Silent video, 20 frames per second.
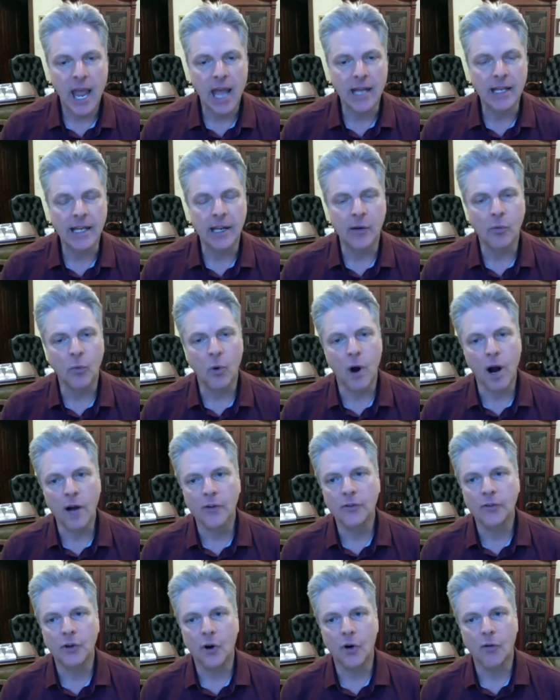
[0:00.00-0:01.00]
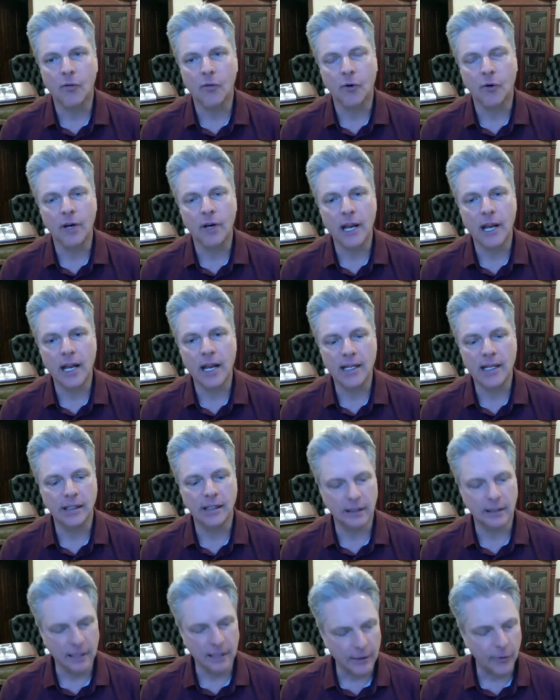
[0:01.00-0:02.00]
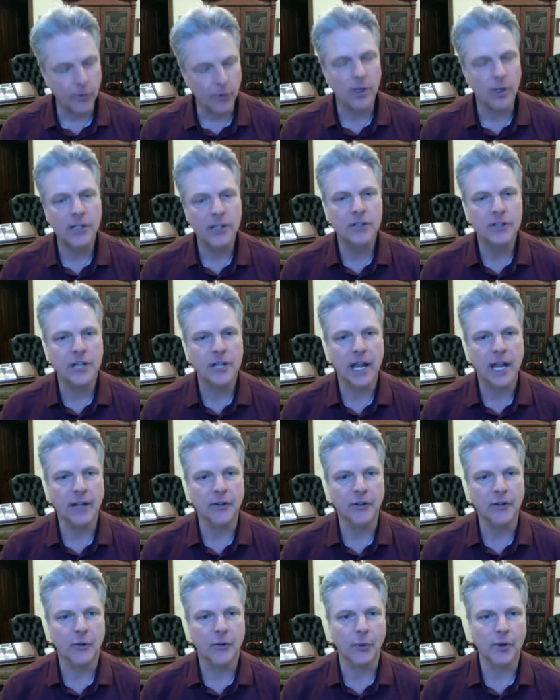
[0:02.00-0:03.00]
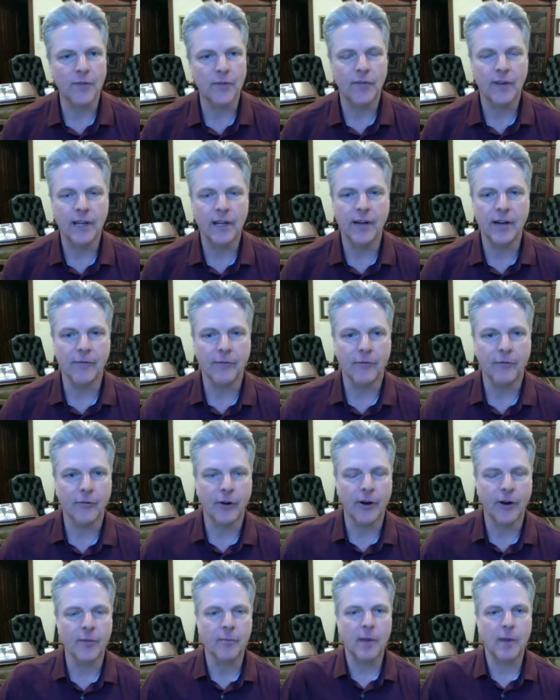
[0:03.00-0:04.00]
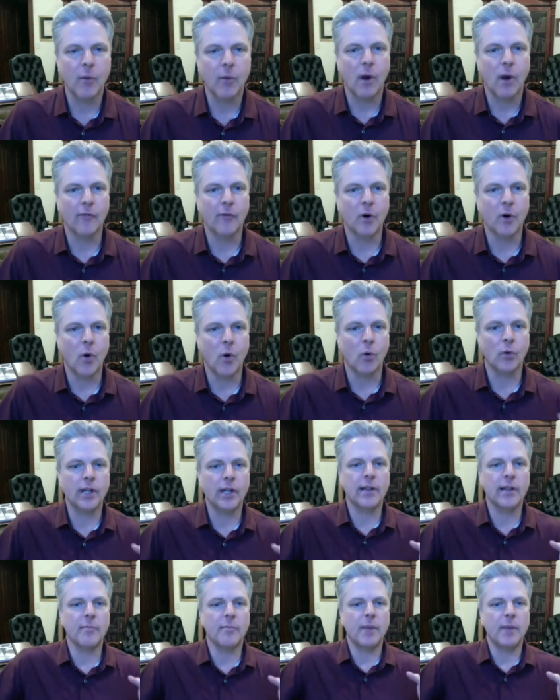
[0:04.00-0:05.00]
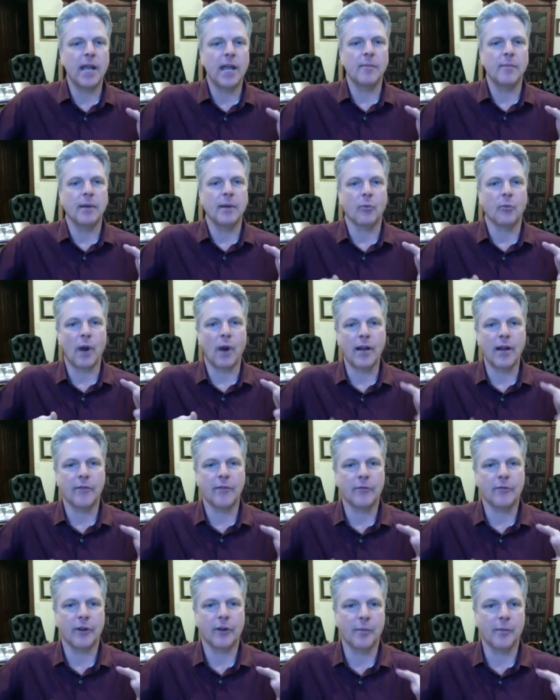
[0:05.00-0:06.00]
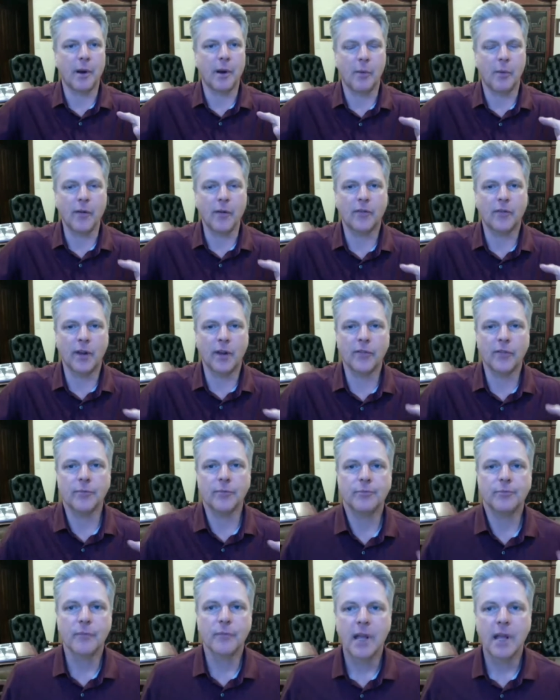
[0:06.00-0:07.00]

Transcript: And he walks over and literally stands three feet in front of my wife, holding the baby right in front of my wife's face.